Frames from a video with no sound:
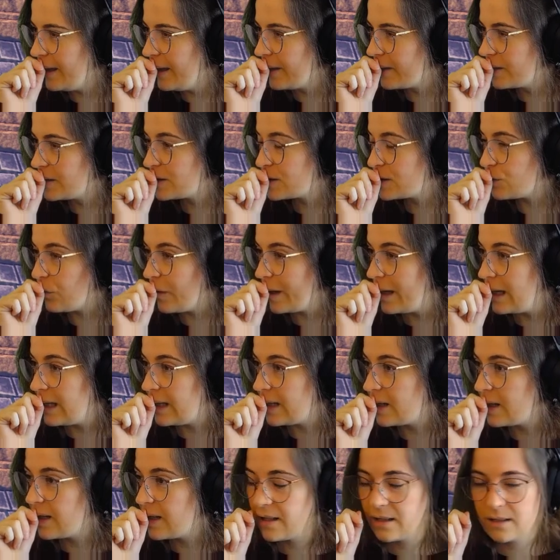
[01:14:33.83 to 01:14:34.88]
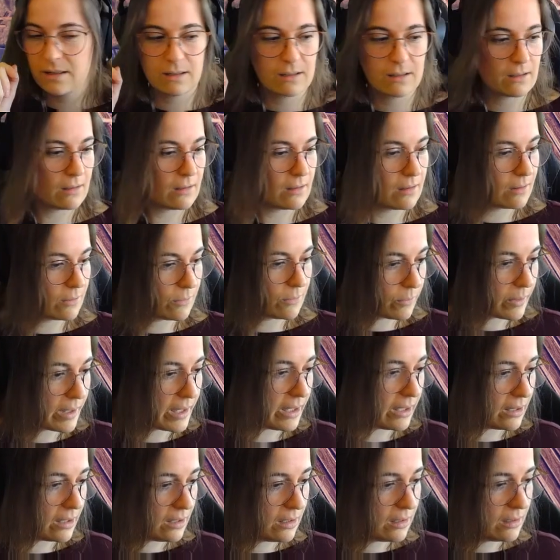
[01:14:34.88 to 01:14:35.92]
Sweet.
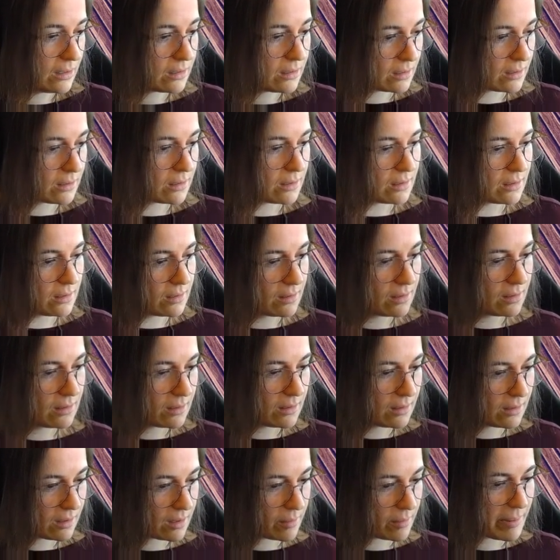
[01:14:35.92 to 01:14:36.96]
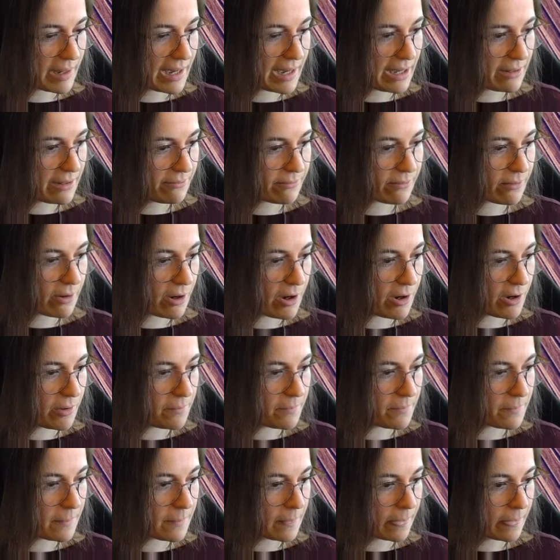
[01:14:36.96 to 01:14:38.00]
Well, apart
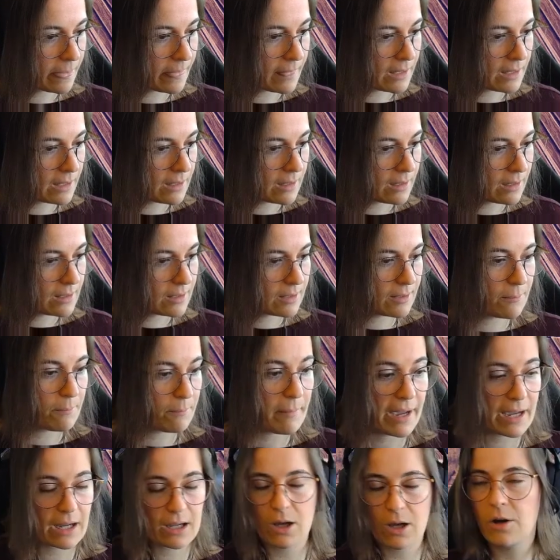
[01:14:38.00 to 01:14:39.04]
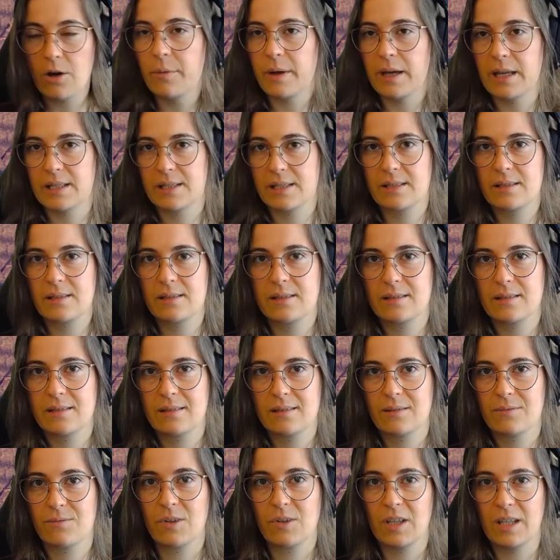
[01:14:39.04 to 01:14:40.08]
from the Mac OS
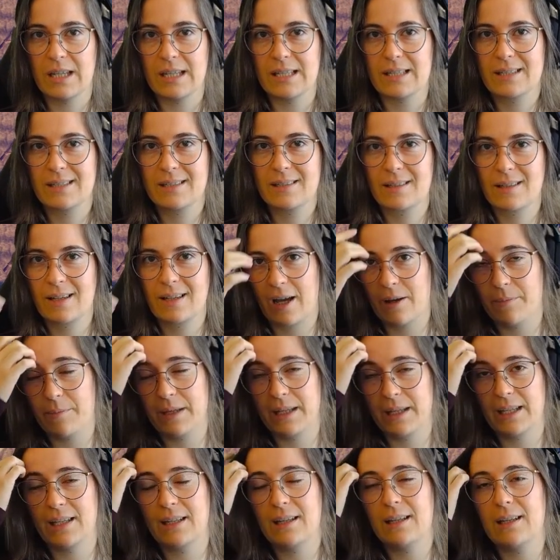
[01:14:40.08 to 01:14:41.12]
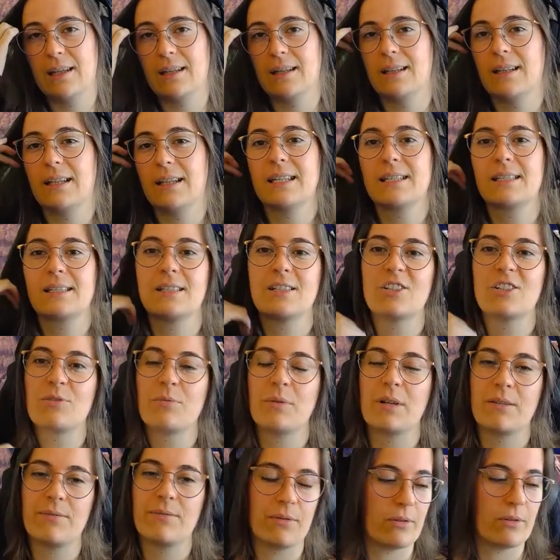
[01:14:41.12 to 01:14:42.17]
release coming in less than
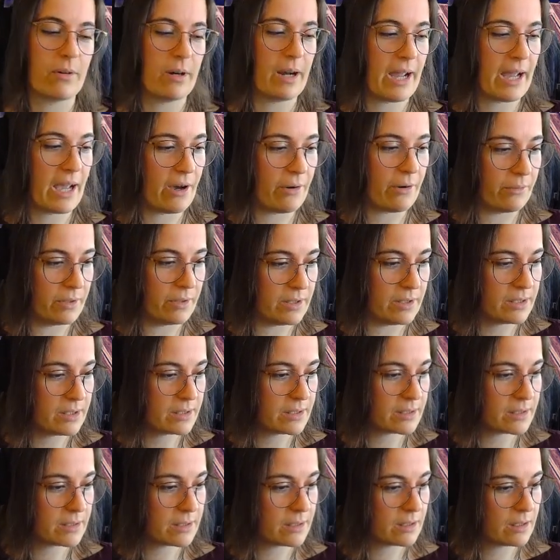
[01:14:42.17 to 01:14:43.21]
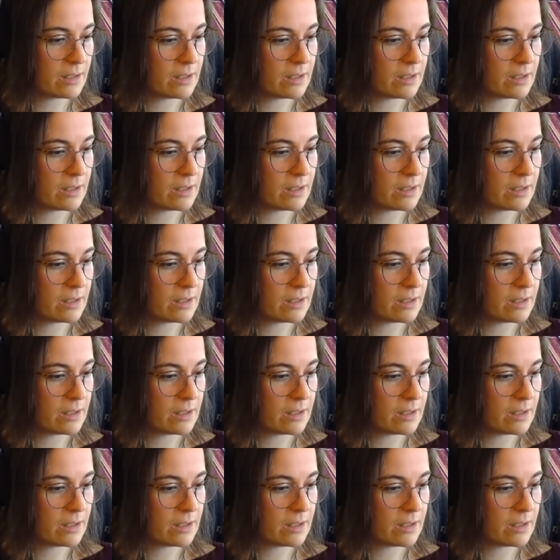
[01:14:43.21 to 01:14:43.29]
24 hours